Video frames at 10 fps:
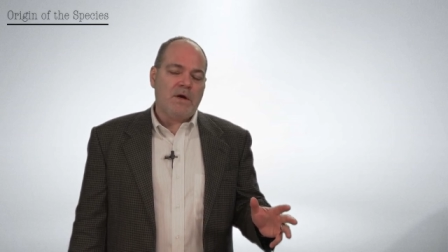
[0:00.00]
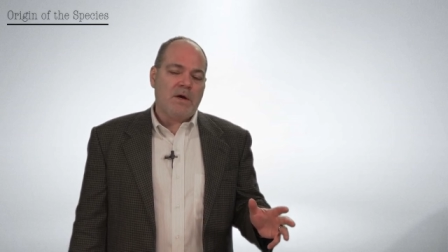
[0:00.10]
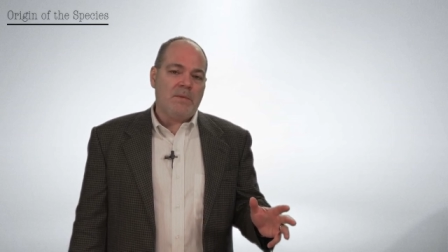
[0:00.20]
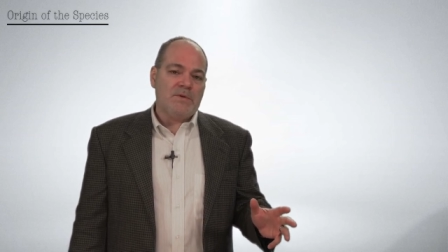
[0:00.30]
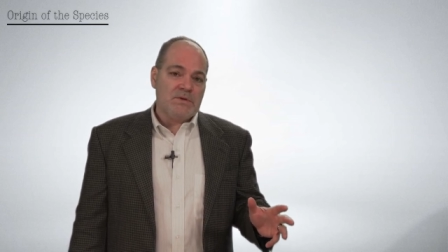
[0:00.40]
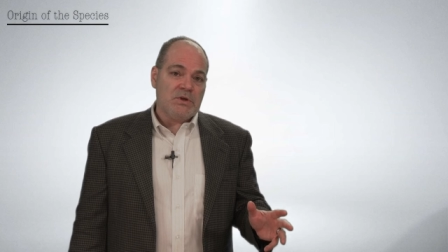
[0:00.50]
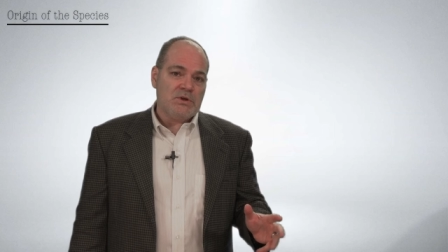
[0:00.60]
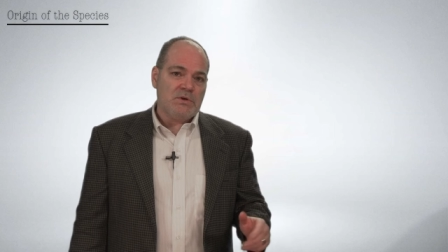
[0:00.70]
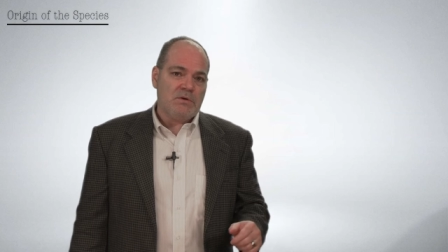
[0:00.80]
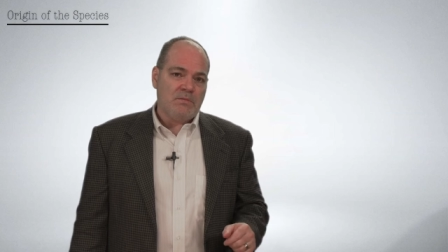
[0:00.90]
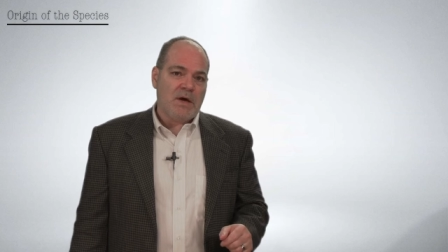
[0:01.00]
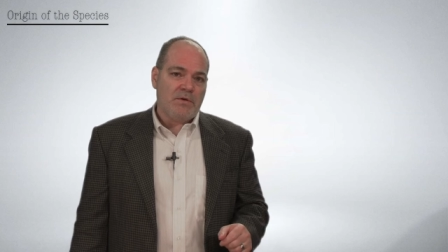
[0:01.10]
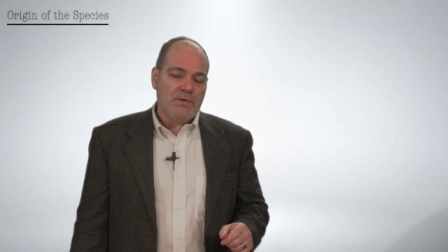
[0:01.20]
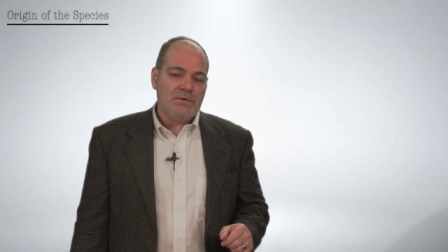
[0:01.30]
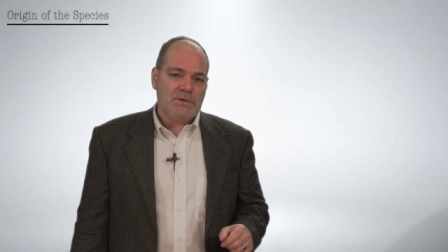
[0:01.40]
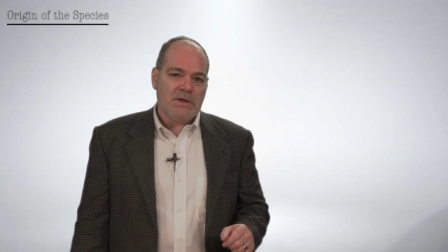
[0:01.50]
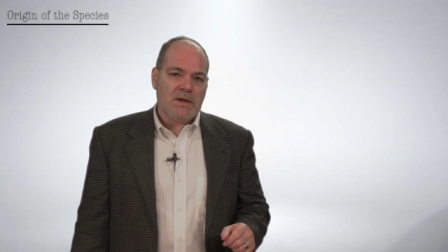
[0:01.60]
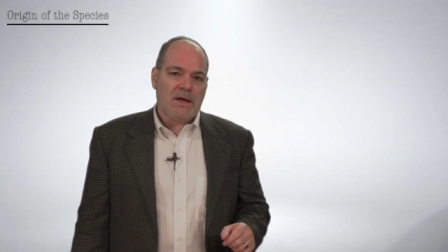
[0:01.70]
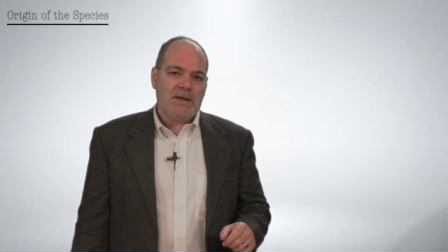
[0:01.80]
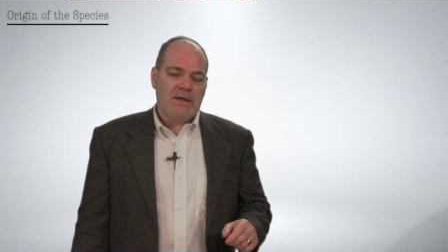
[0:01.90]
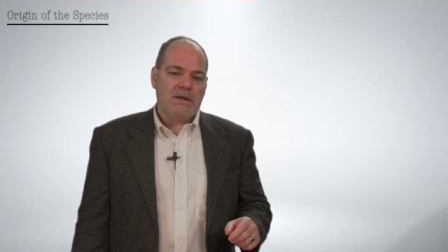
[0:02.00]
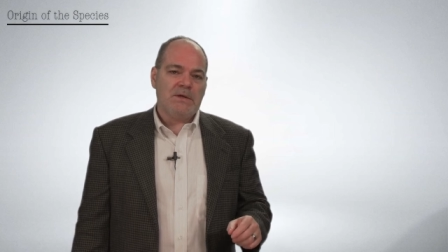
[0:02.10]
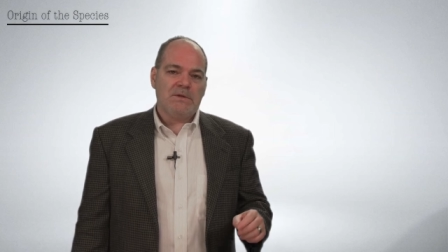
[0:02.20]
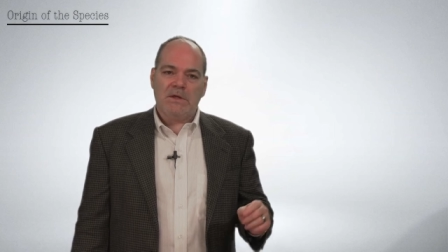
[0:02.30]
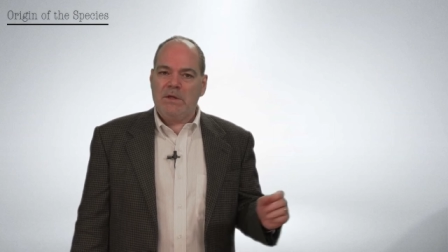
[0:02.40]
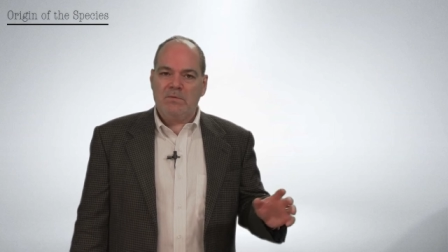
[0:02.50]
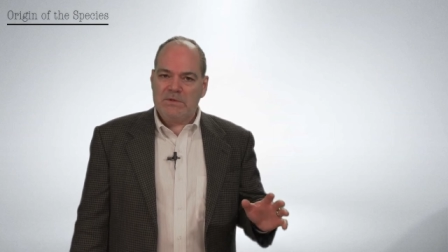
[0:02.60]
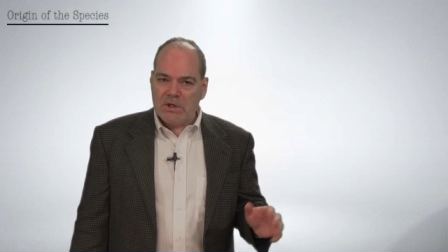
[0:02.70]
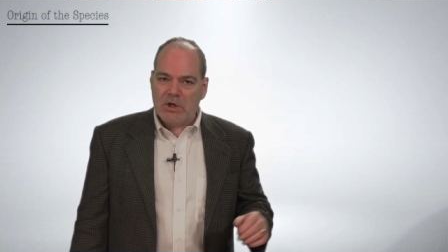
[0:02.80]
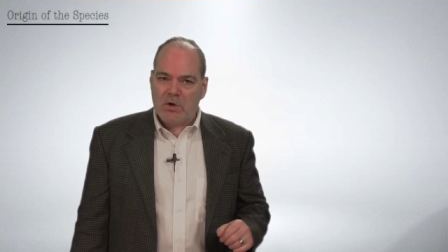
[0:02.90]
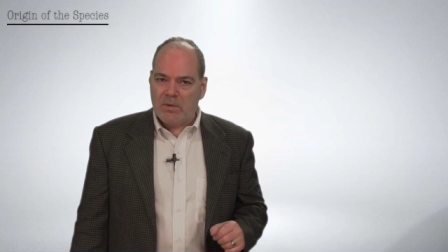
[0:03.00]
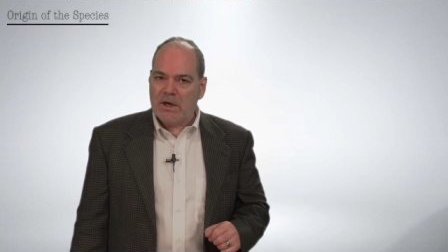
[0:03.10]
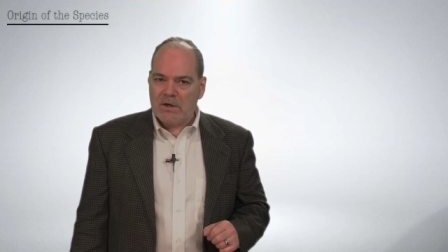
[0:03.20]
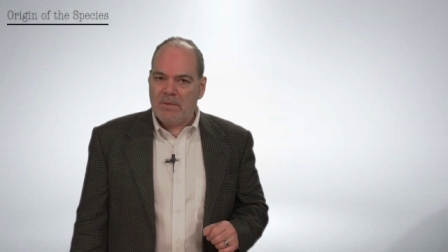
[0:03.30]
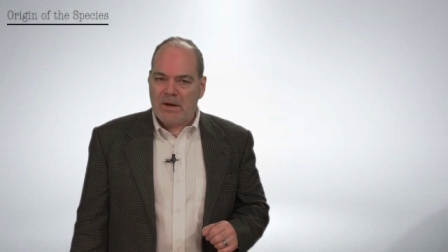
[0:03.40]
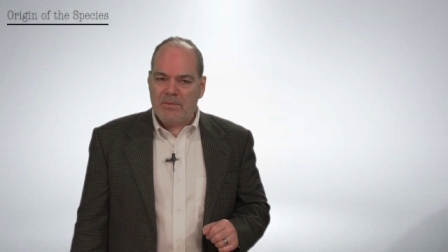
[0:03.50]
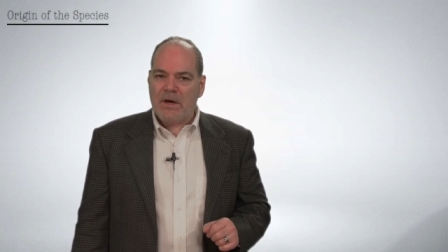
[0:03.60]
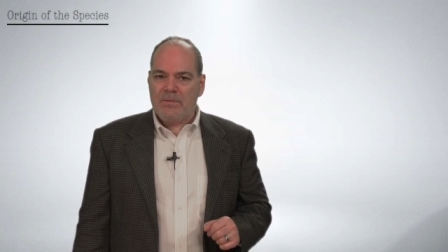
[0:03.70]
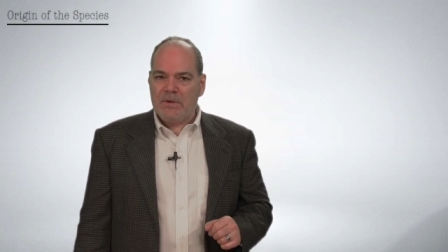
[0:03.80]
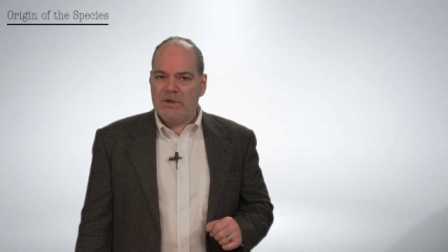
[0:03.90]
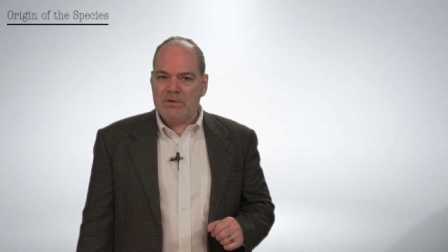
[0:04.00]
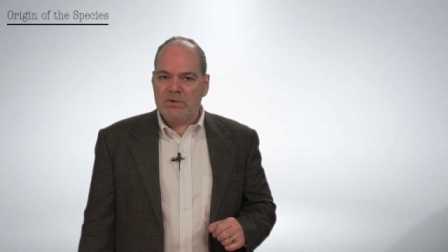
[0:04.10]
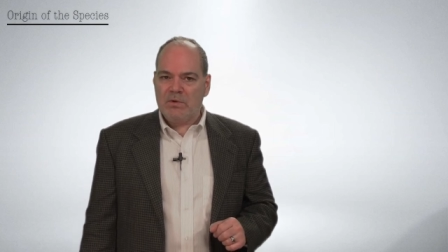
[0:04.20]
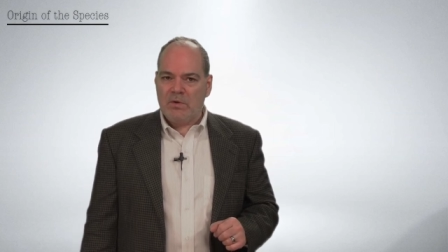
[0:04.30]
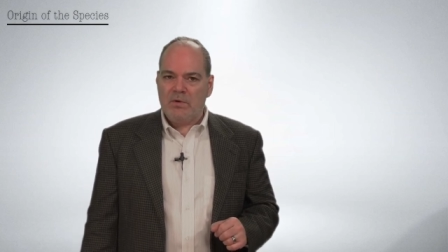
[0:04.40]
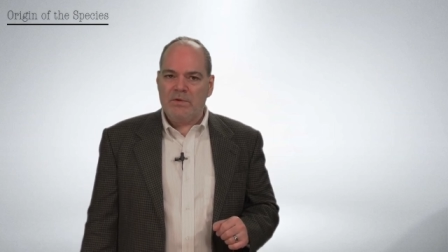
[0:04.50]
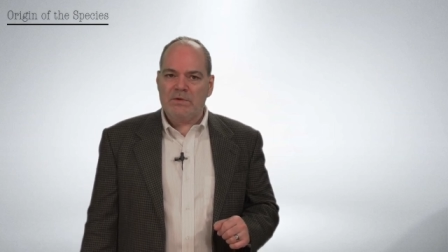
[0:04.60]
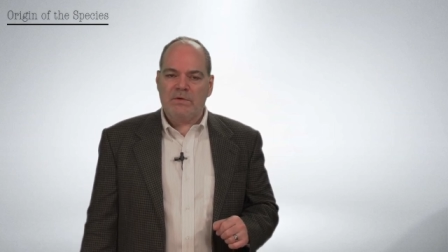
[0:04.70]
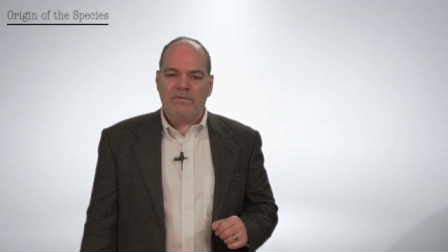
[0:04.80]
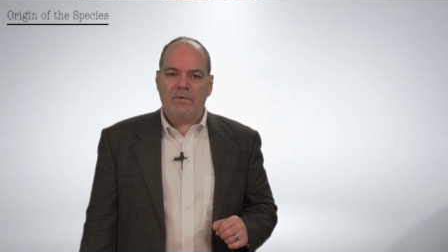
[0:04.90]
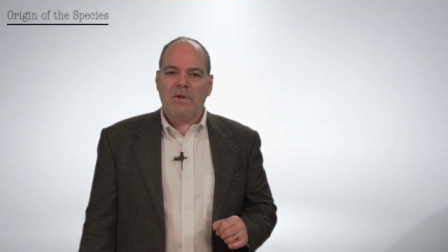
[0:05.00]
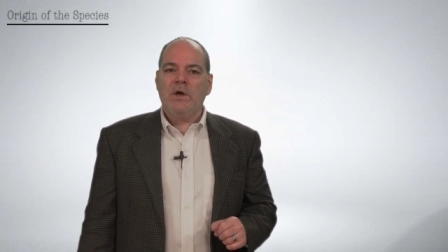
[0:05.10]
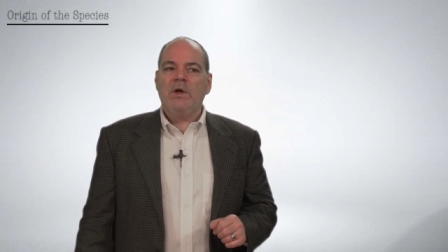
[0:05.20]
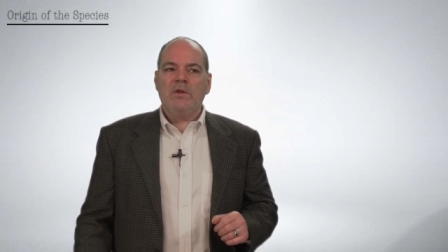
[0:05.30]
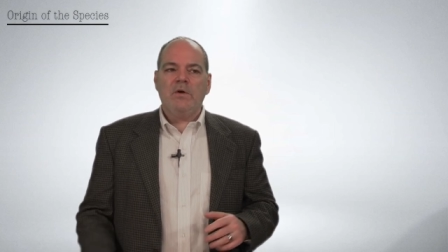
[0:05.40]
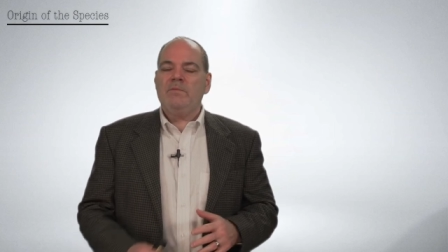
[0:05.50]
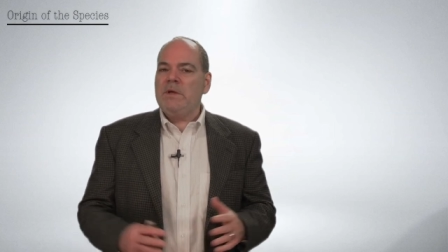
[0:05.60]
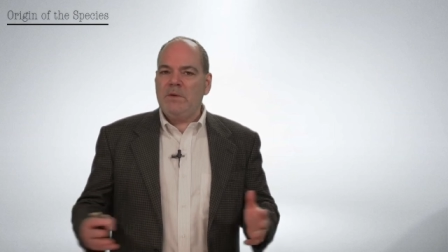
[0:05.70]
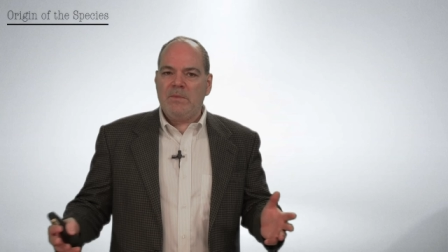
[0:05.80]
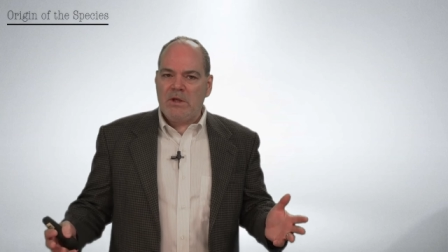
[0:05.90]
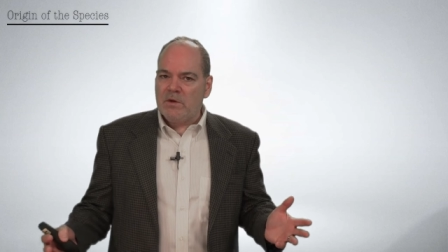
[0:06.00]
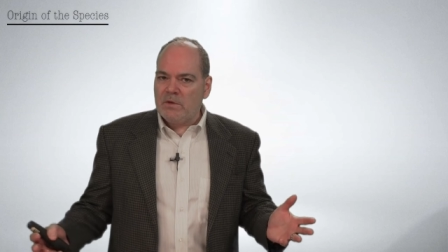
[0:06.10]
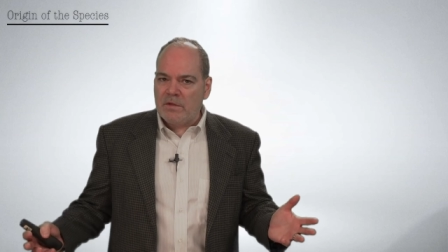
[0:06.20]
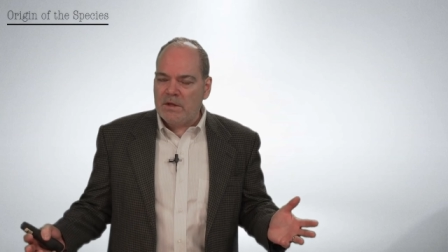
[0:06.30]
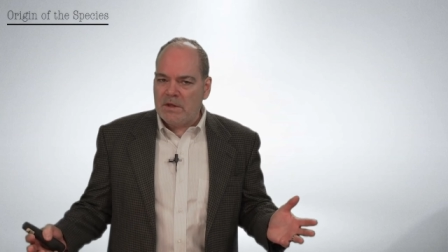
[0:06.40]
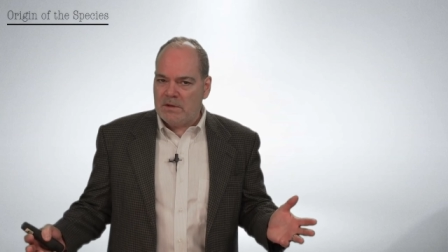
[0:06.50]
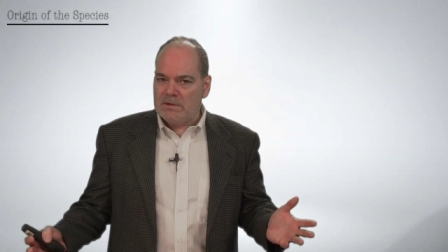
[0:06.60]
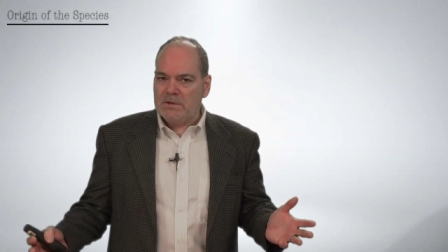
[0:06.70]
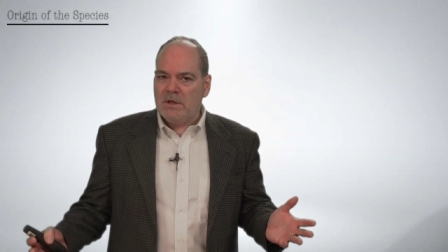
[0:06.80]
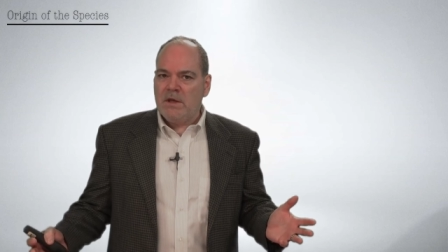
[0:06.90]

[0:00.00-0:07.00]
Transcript: opposition to Malthusian ideas that he was incorrect about population growth and so forth. There are many, many other things